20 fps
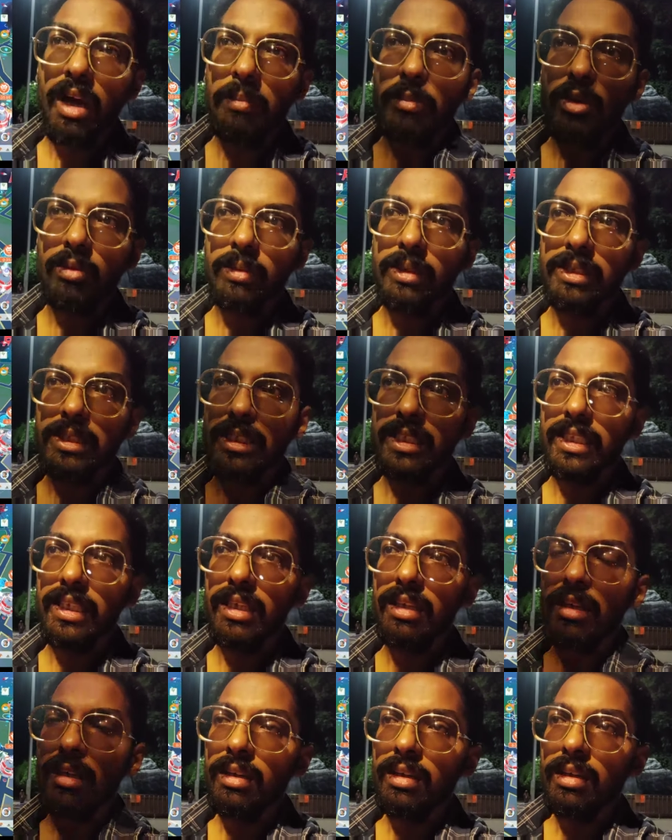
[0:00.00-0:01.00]
Go app, you will
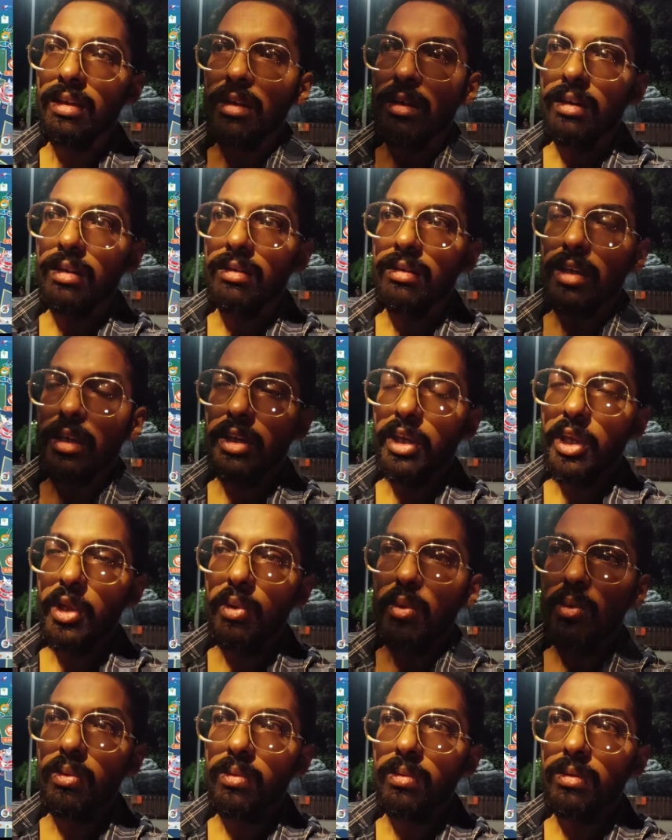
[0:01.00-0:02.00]
see the
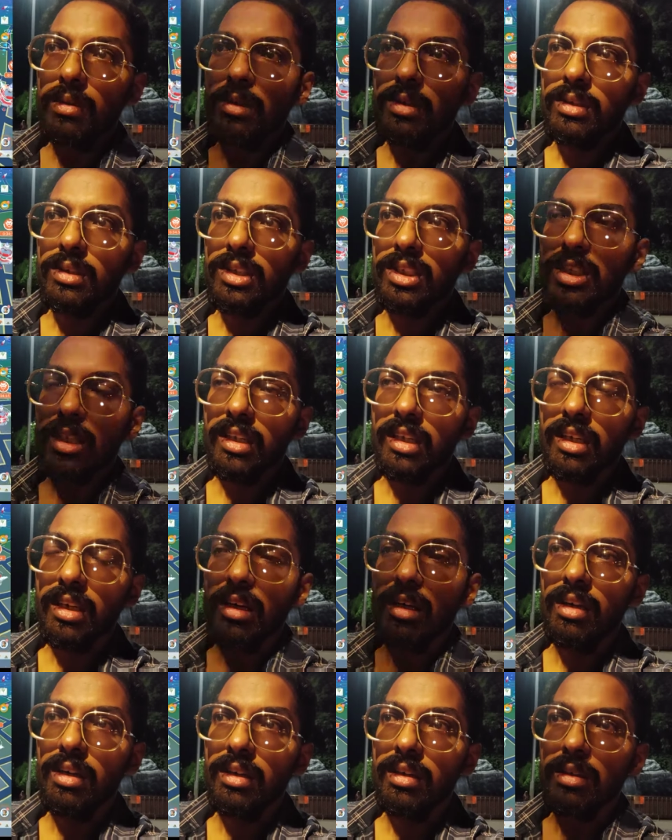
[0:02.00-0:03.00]
new
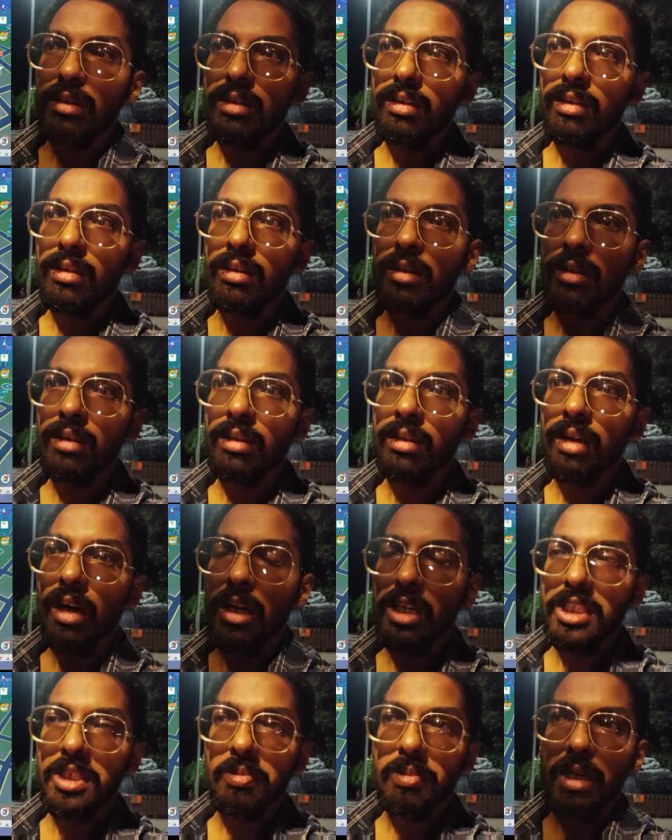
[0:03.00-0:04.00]
circled
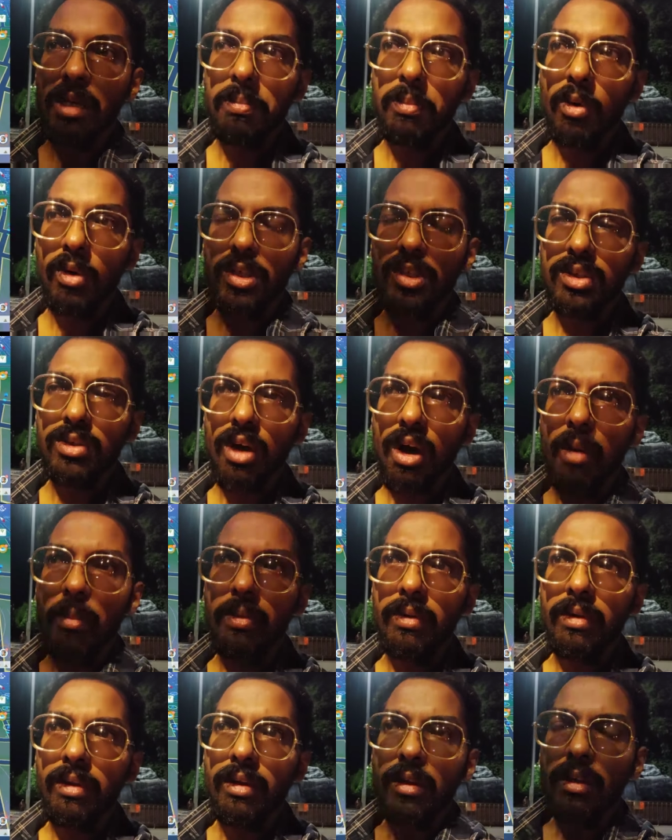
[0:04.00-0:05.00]
unspinned Pokestop,